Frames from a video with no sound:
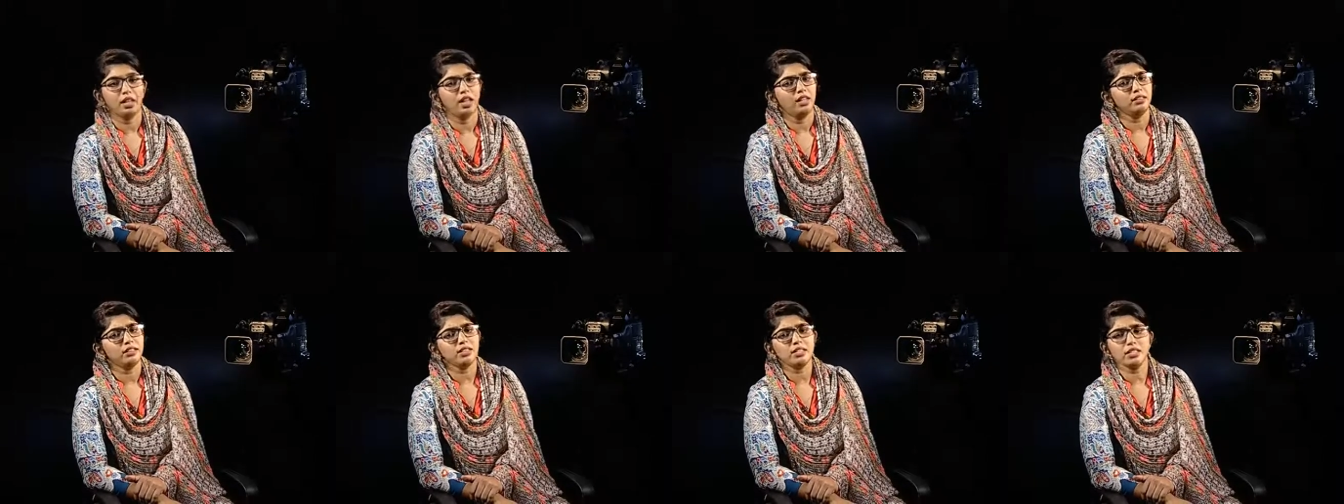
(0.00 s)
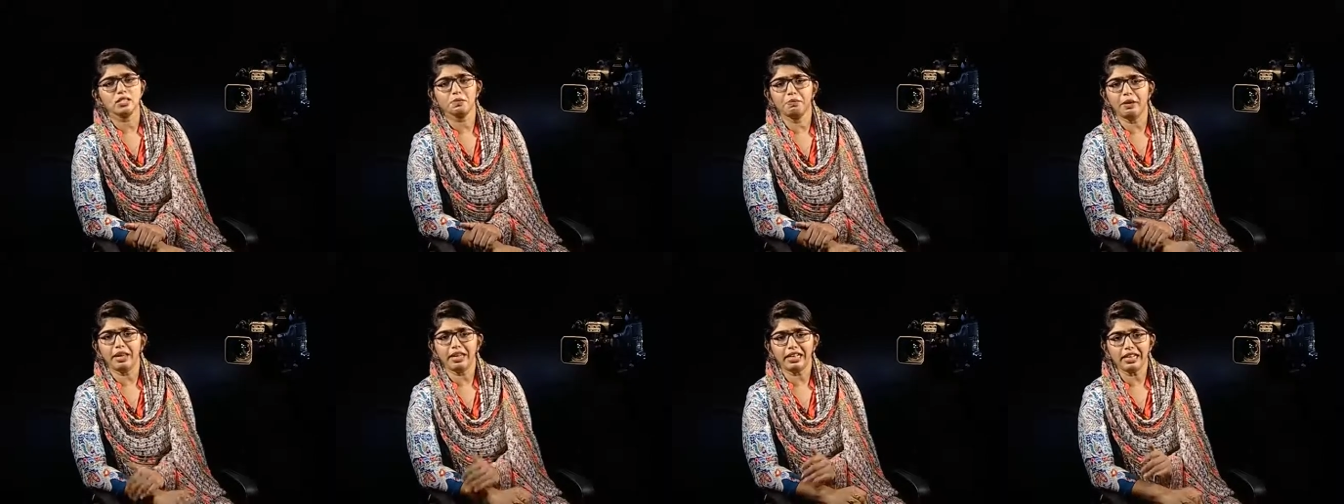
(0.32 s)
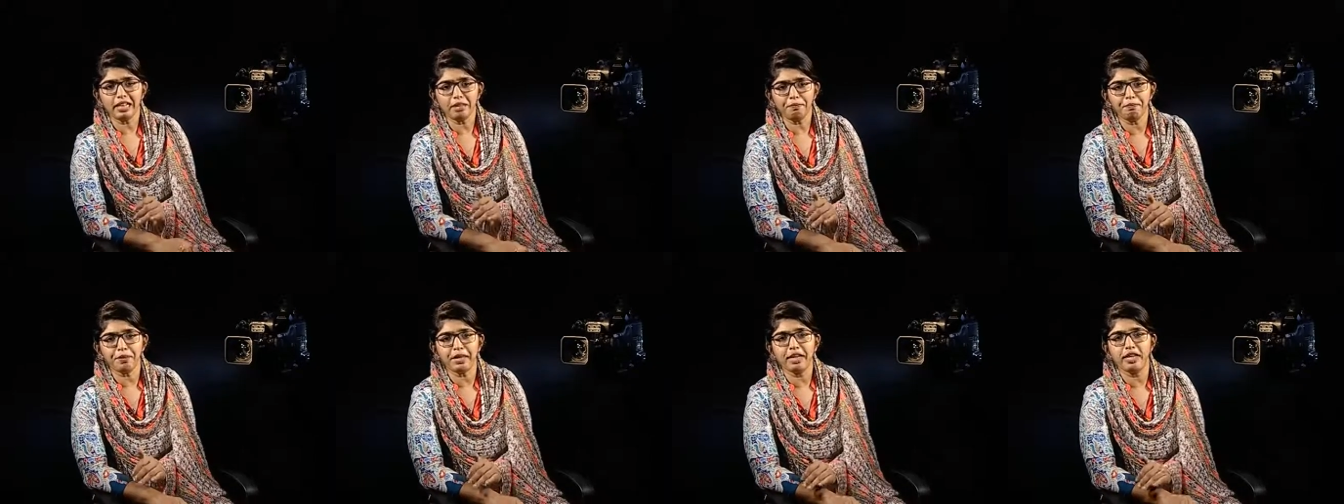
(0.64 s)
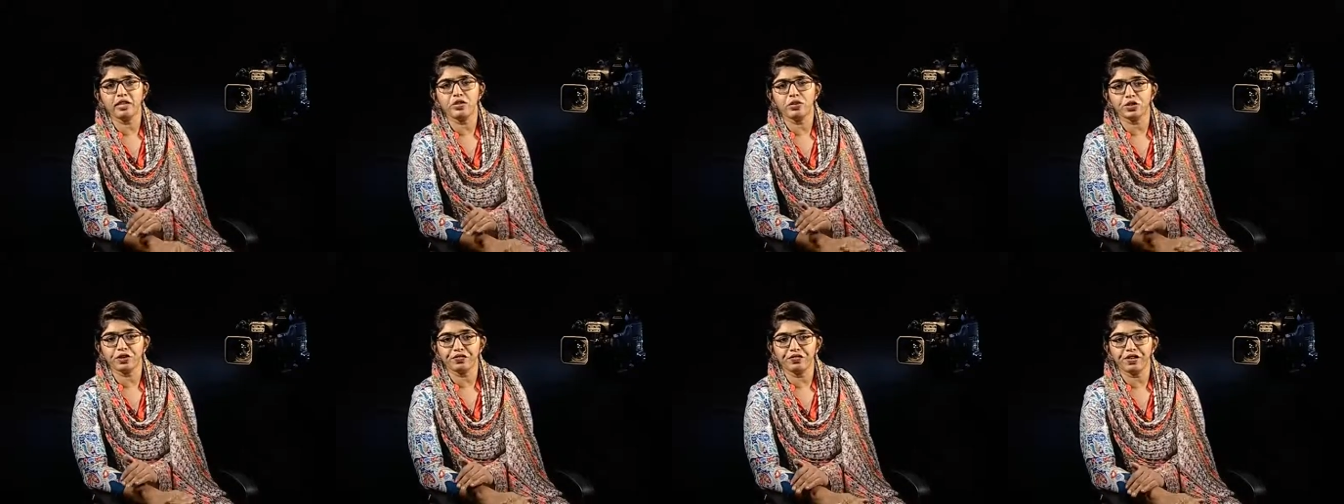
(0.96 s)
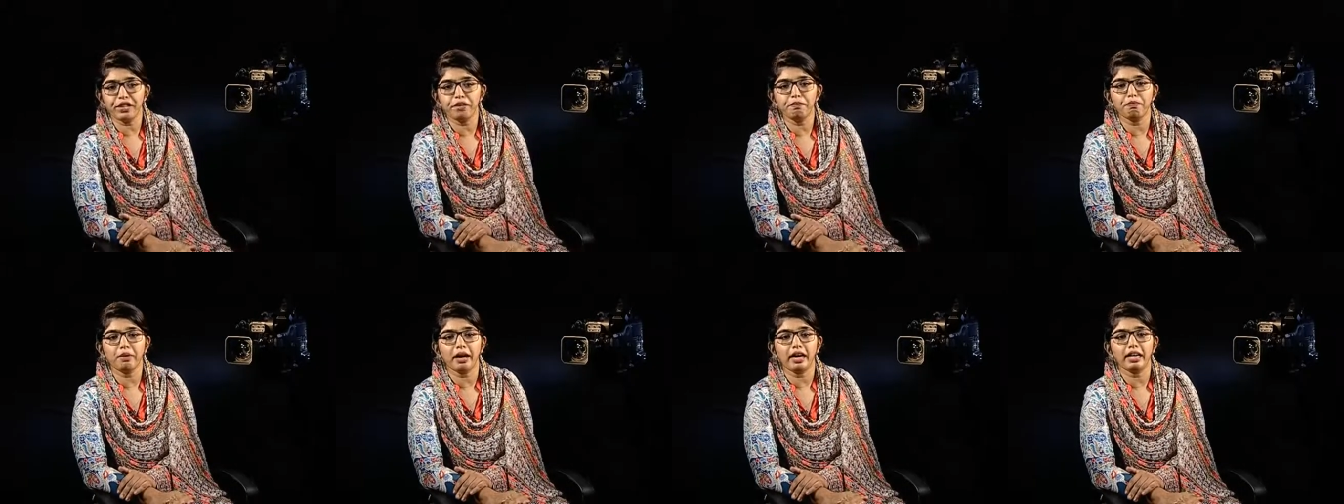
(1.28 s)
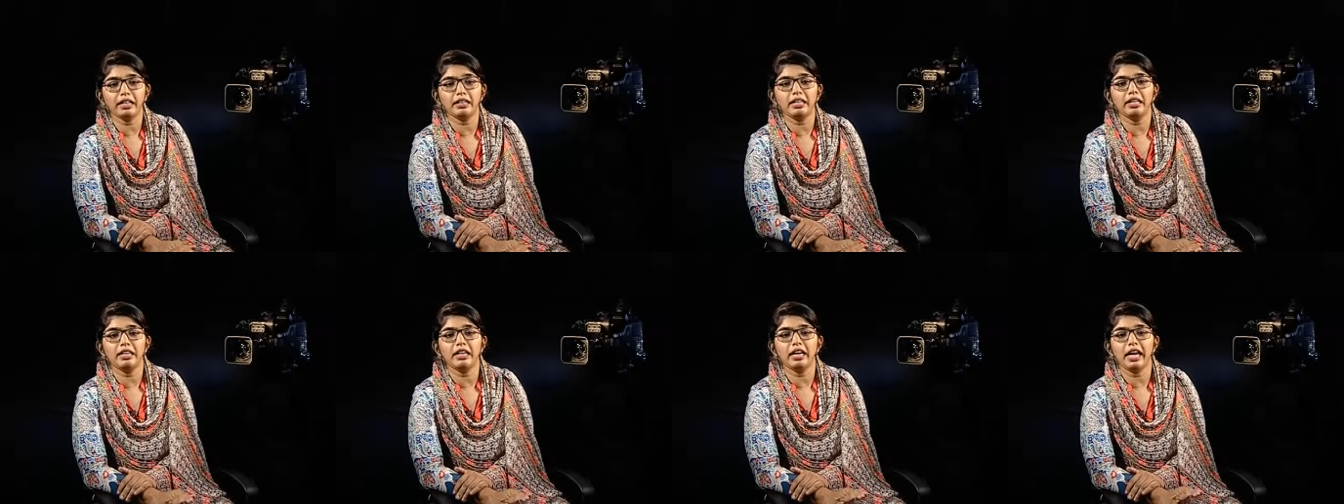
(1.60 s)
This is mainly being driven by
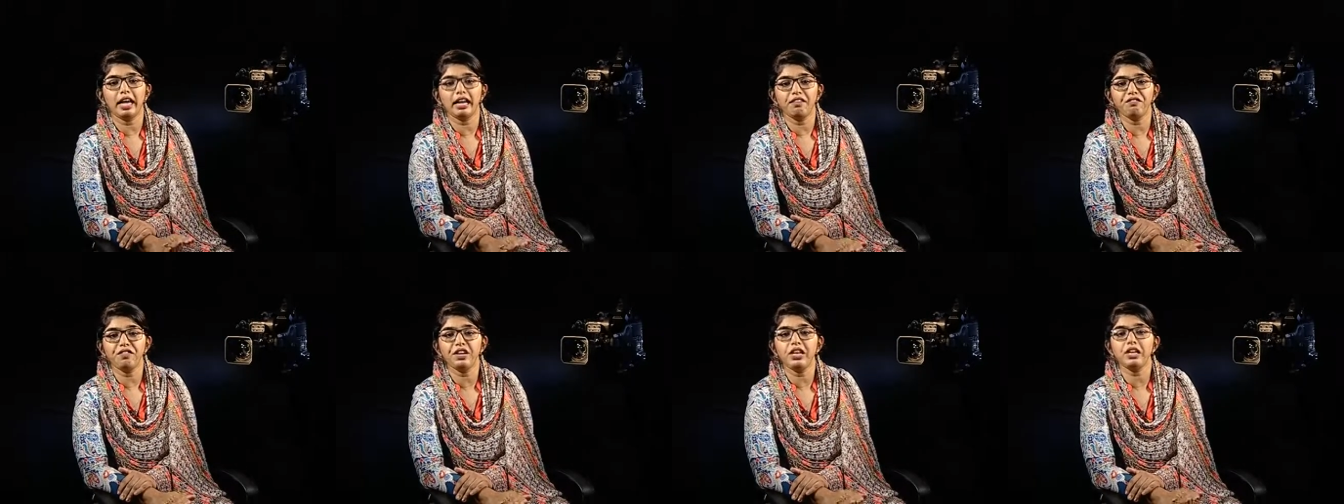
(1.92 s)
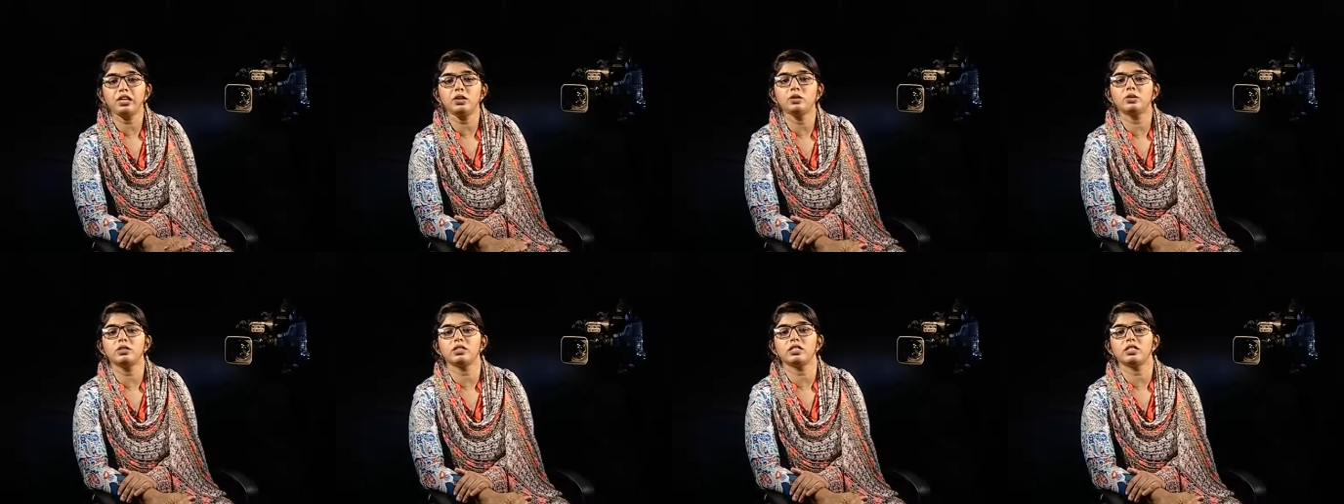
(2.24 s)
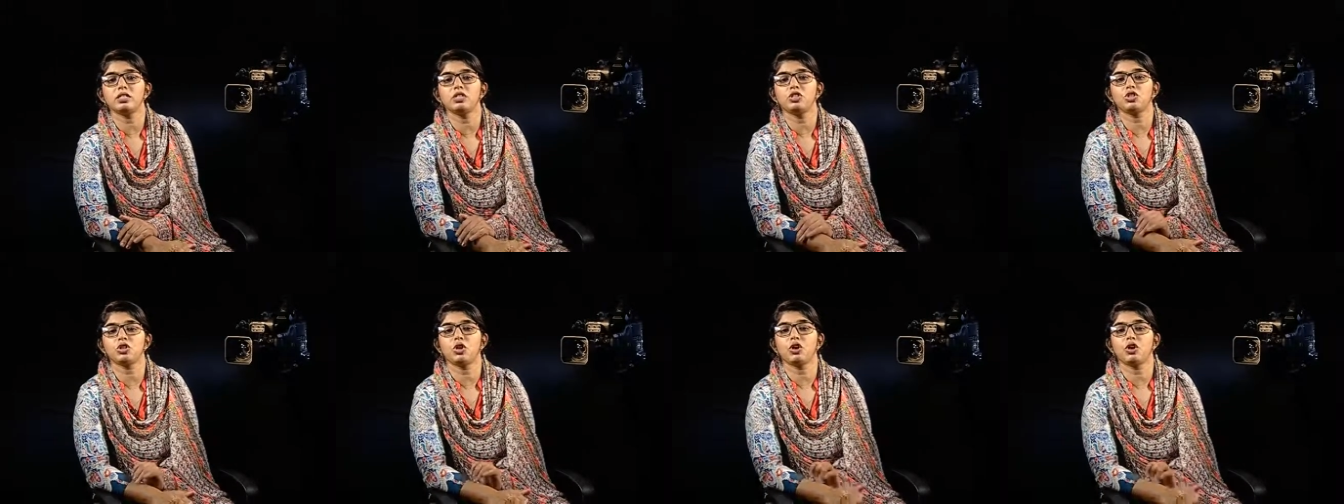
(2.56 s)
the heavy usage